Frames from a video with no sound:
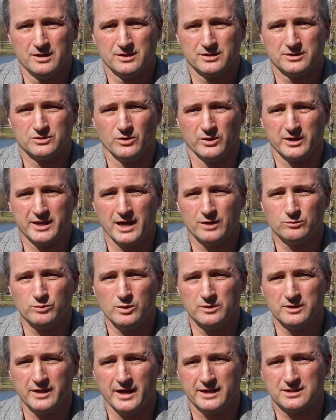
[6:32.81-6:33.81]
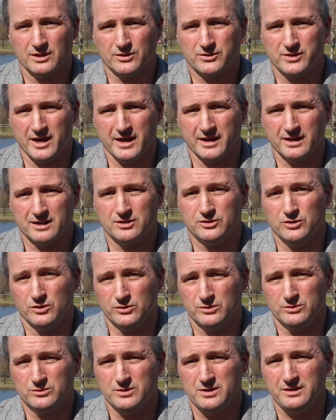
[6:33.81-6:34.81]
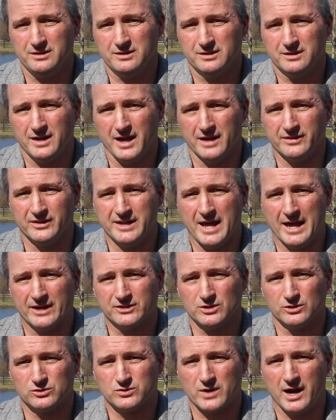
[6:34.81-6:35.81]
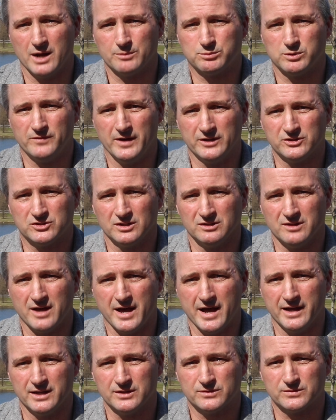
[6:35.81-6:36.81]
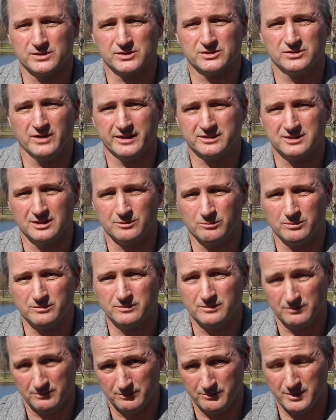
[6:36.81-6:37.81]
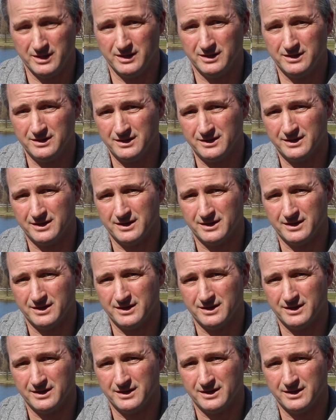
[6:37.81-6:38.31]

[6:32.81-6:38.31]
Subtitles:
So again, we would like to thank you and the National Drowning Prevention Alliance for selecting me